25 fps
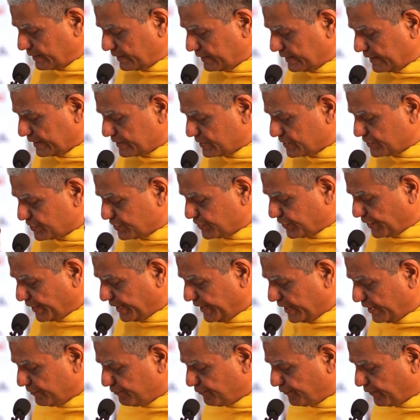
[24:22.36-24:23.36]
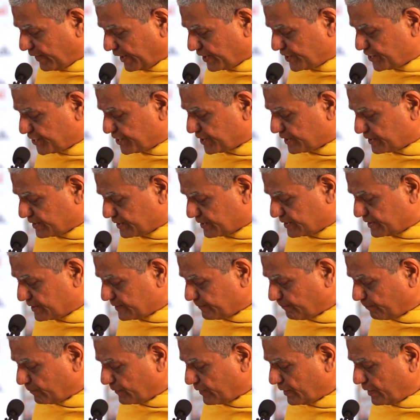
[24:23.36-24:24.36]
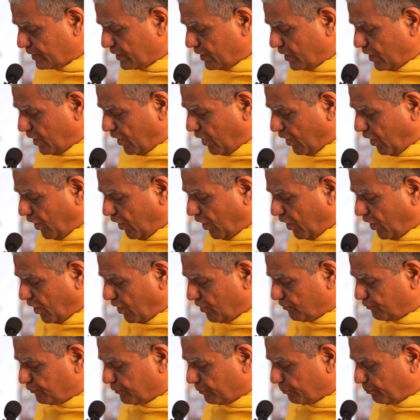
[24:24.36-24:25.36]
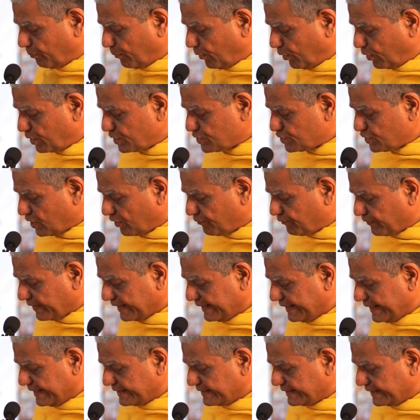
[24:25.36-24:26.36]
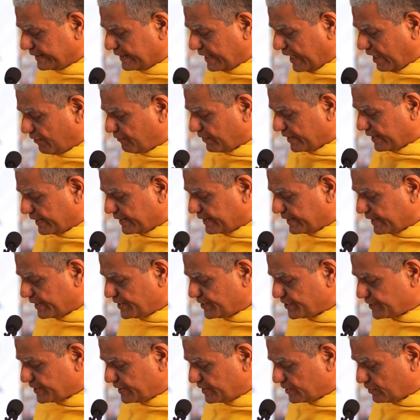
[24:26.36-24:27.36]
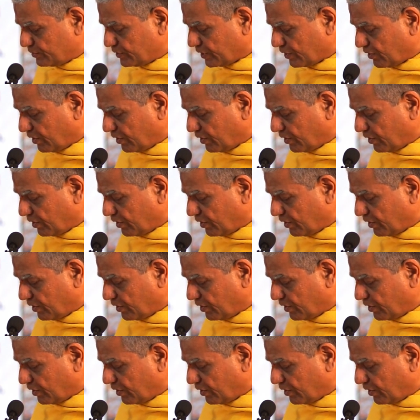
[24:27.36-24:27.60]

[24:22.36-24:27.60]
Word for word: The three functions of modes of relating our attention to the